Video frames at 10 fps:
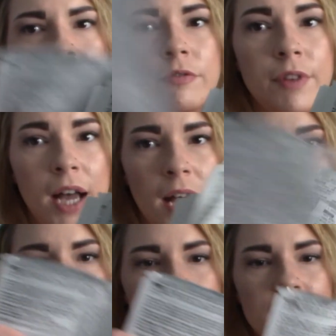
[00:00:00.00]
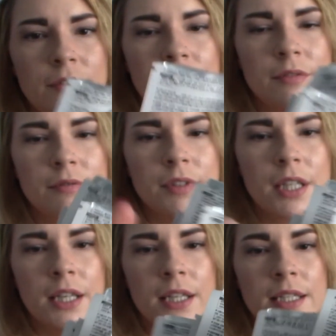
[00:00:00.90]
5,
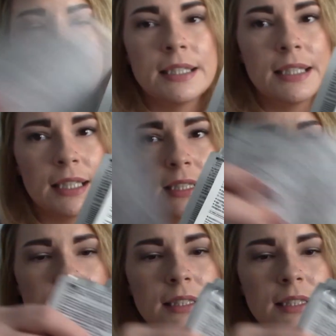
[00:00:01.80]
6,